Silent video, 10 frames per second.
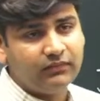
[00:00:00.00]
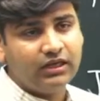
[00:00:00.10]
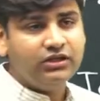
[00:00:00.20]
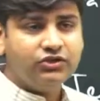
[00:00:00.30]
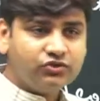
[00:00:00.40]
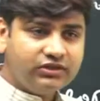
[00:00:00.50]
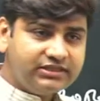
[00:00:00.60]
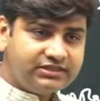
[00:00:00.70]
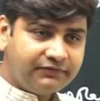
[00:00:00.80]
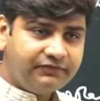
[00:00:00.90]
So this
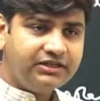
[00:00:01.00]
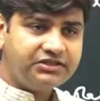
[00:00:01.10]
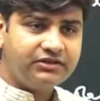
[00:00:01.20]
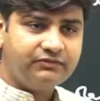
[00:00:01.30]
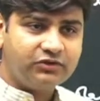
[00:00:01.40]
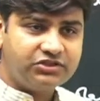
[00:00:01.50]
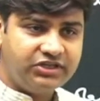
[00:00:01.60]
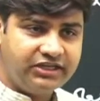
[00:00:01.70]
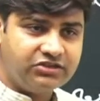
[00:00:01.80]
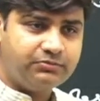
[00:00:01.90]
definition was
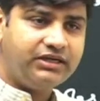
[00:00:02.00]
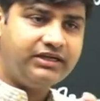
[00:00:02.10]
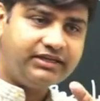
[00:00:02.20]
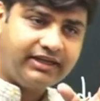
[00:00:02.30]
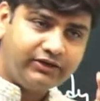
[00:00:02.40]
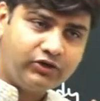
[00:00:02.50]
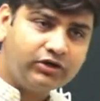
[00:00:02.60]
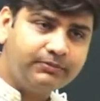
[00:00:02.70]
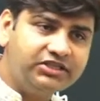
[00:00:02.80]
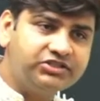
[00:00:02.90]
changed, but it cannot
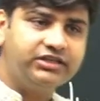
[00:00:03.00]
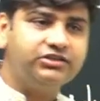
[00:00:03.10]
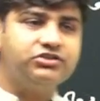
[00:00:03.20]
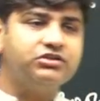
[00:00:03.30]
be changed